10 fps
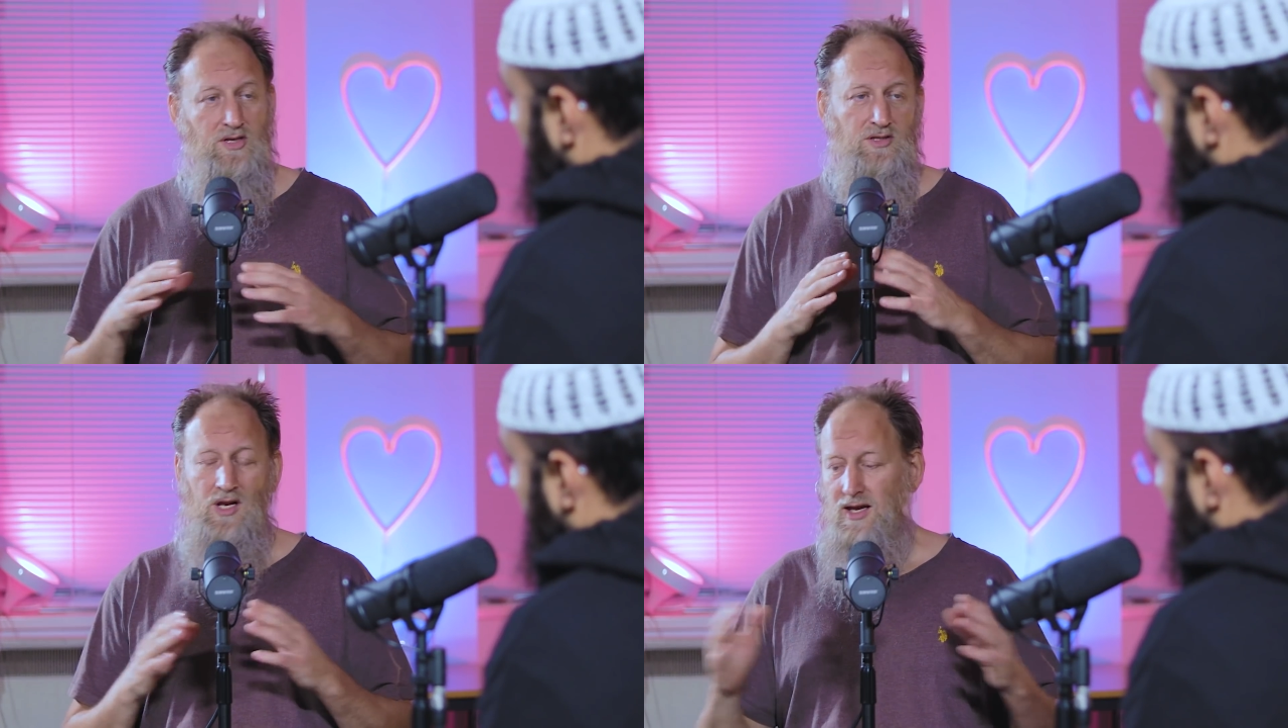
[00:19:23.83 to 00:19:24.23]

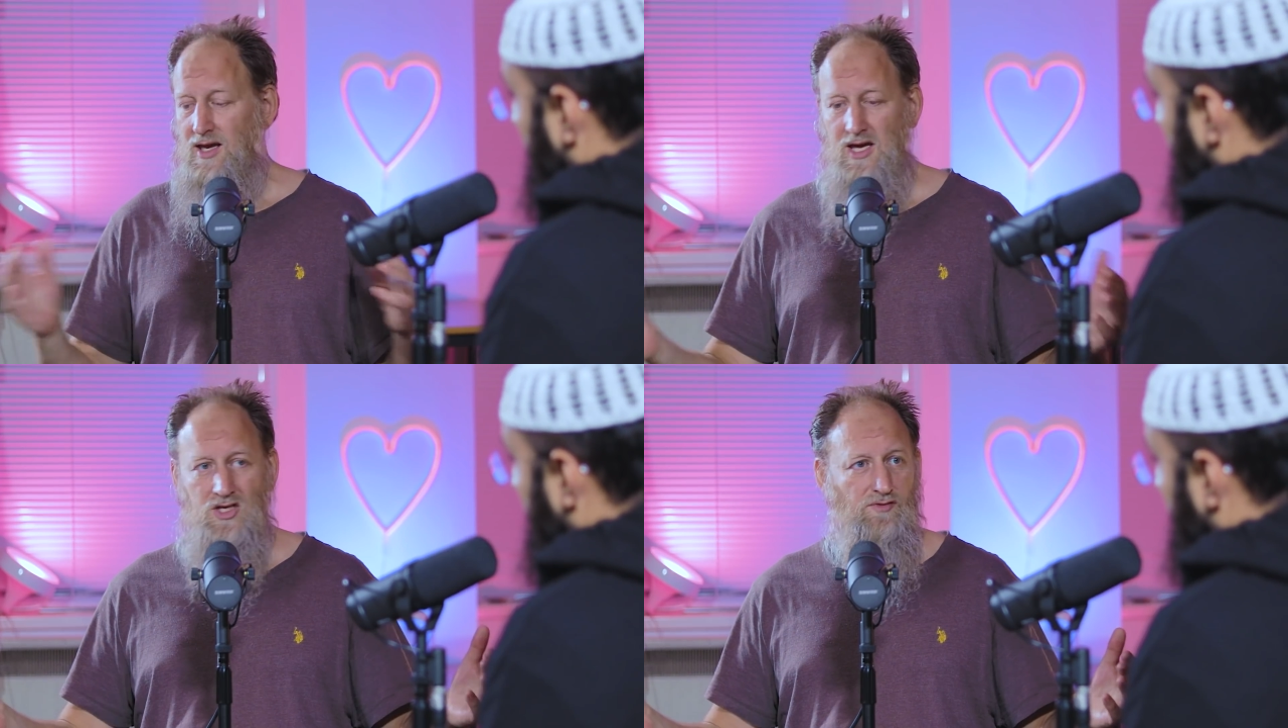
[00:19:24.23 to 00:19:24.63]
it's
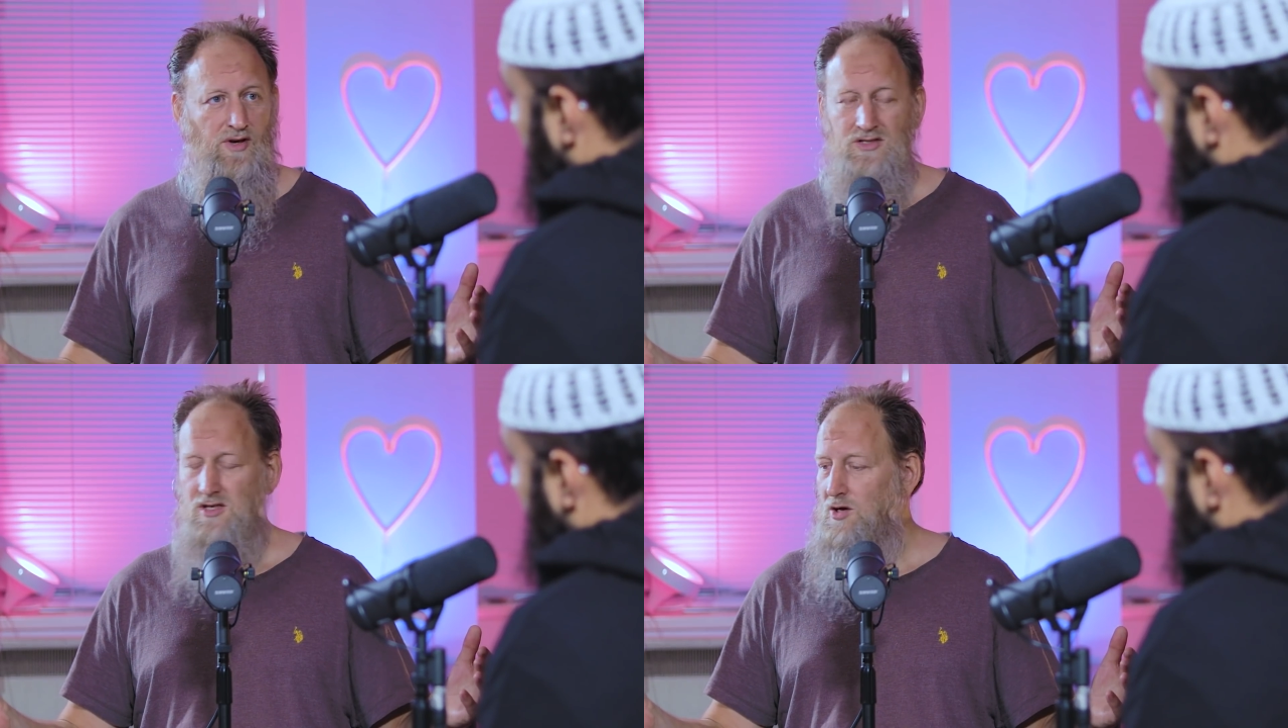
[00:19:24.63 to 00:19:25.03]
like
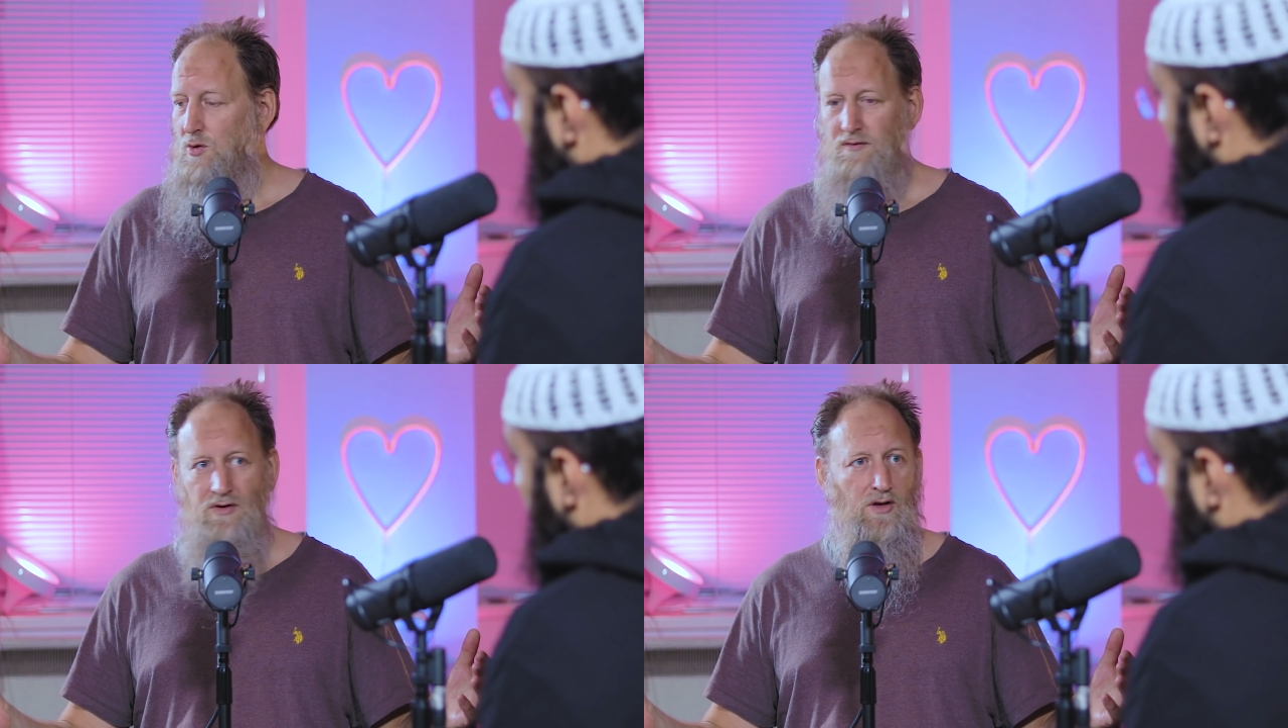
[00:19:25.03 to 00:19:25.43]
it's the
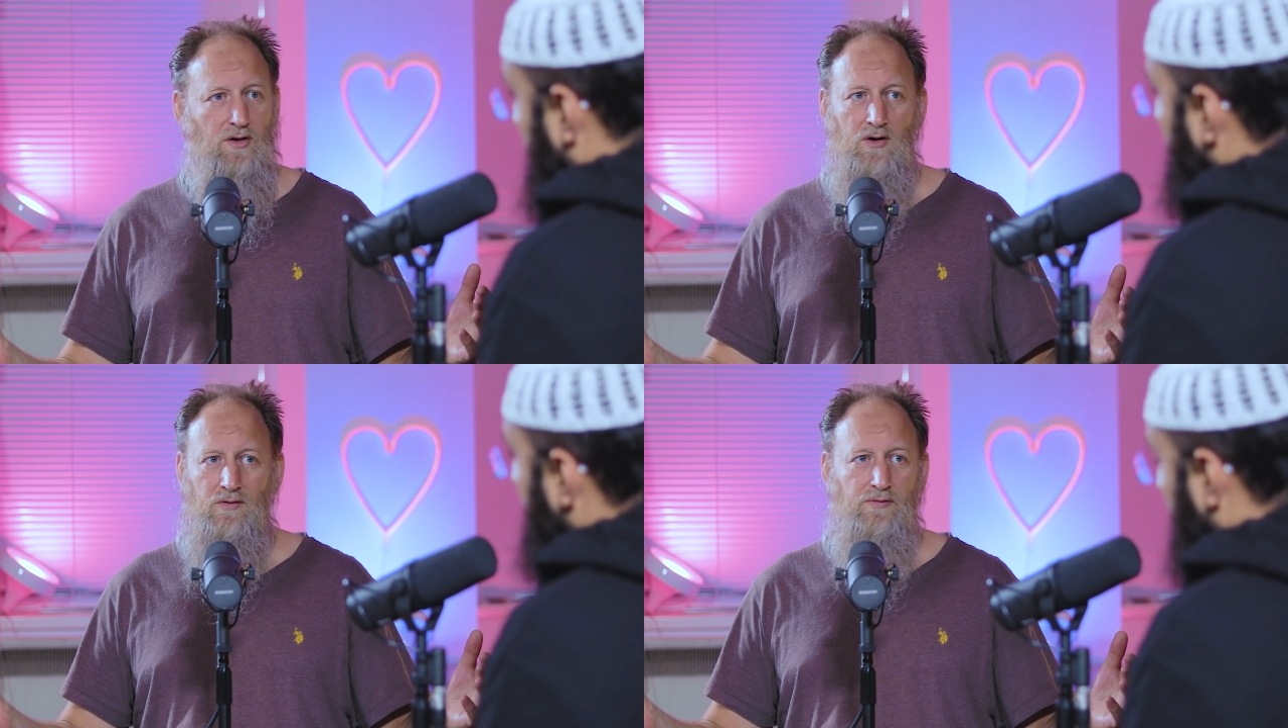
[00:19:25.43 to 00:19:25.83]

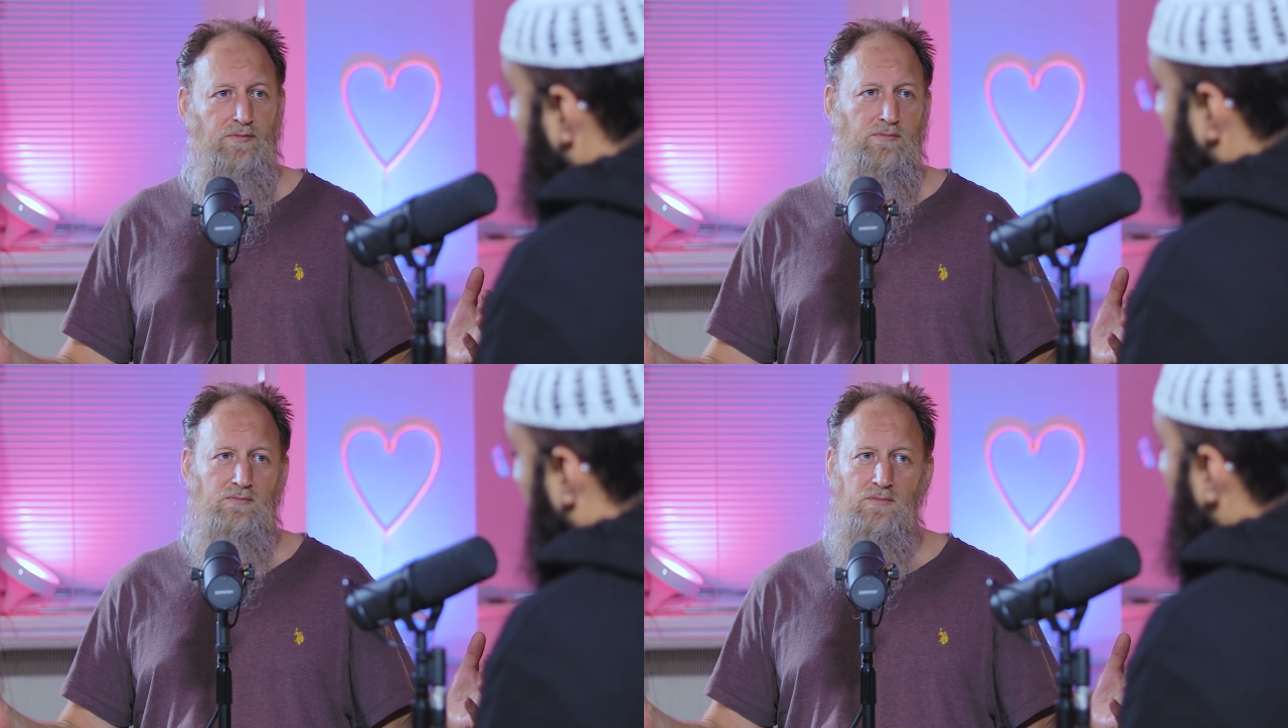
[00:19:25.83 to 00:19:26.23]
equivalent of
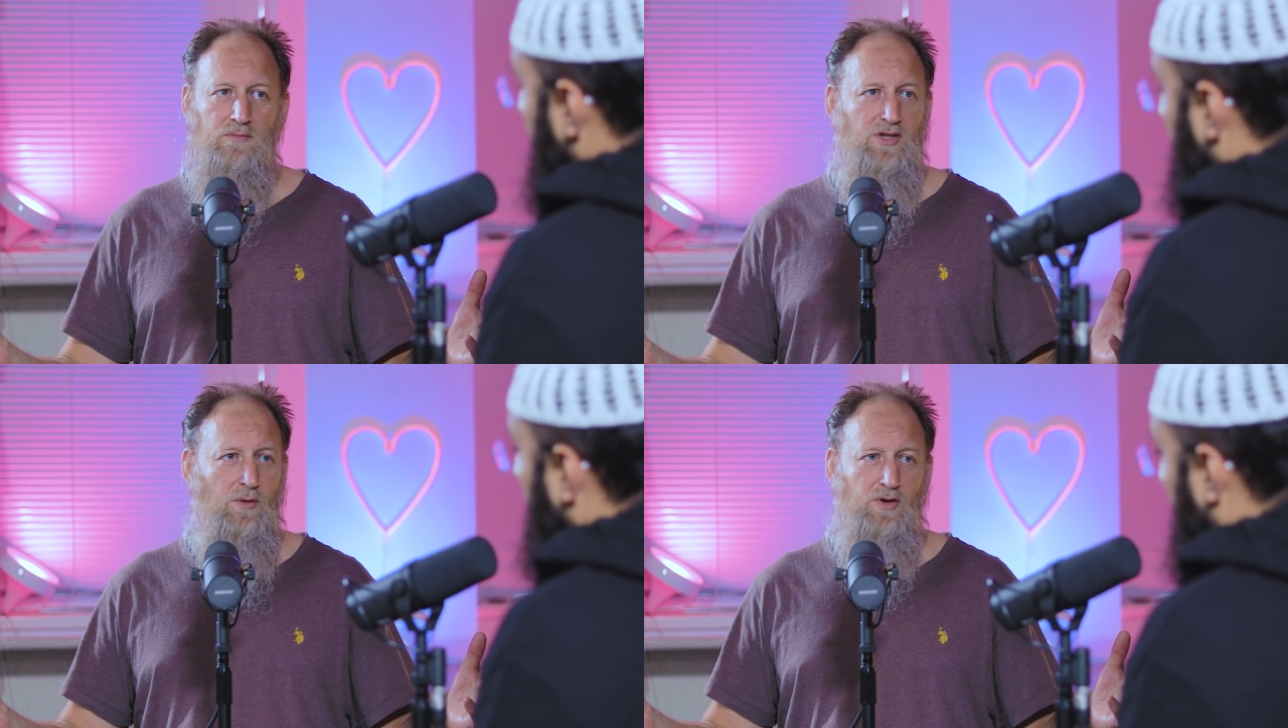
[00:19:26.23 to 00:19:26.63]

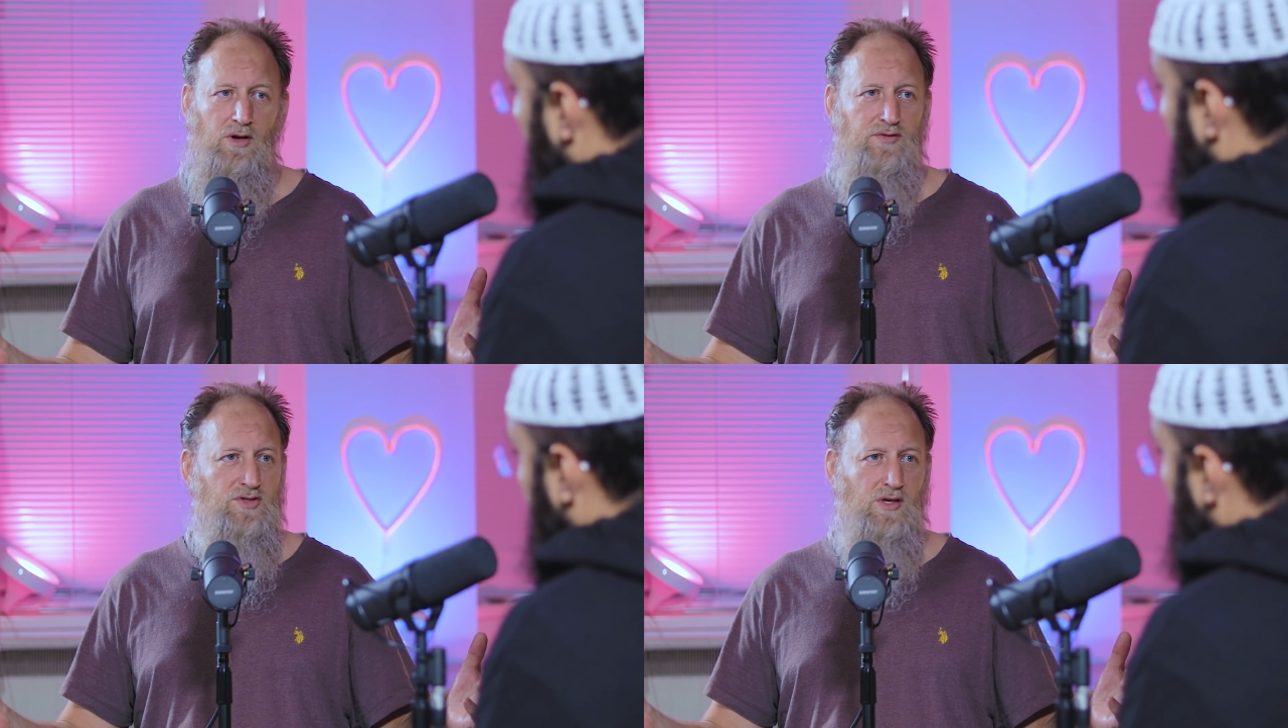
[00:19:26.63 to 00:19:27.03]

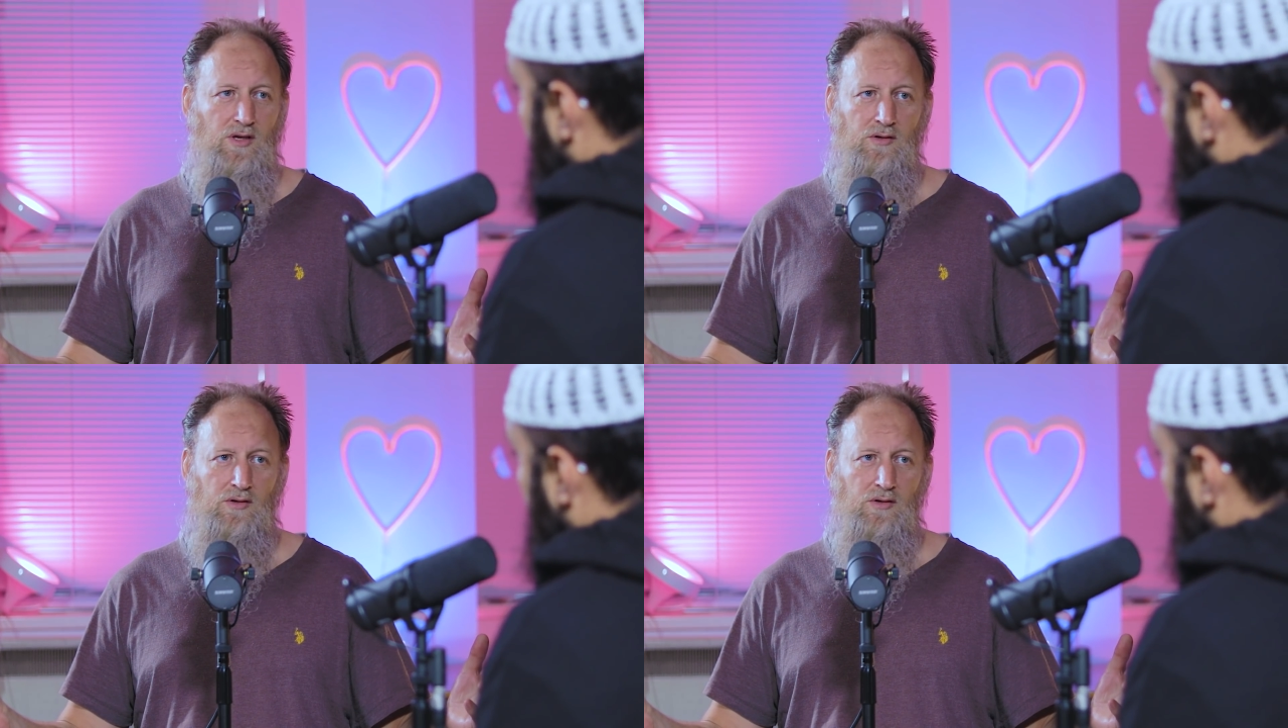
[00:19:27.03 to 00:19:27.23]
WFC,